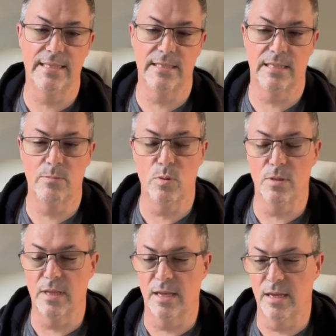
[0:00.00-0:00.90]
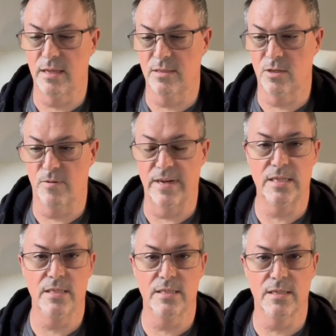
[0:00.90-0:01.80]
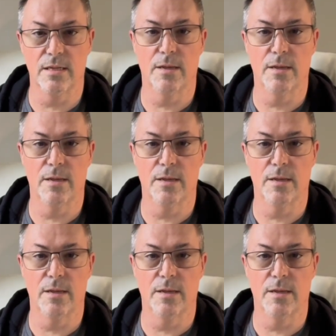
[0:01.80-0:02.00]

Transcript: simple directions.